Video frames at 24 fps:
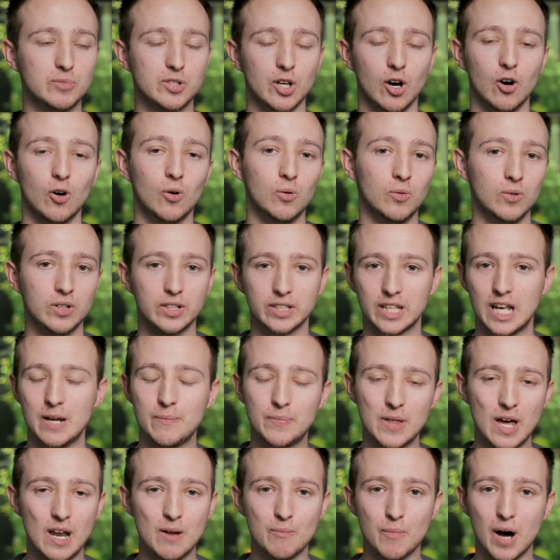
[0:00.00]
So
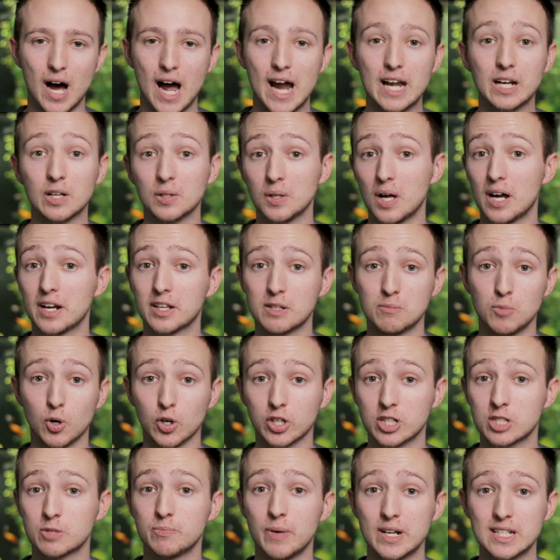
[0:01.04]
keep that in mind. A lot of the
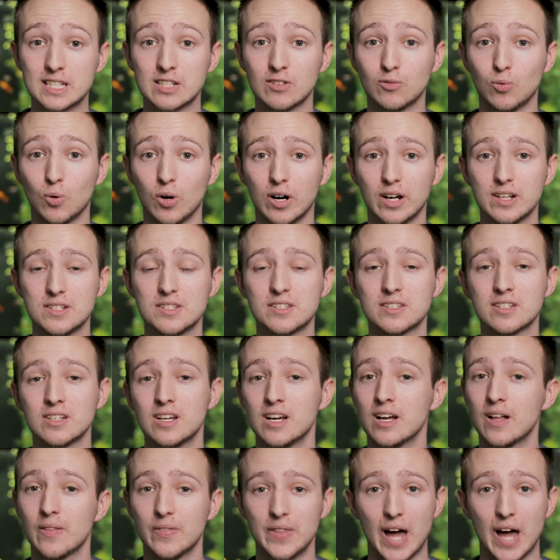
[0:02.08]
more expensive ones,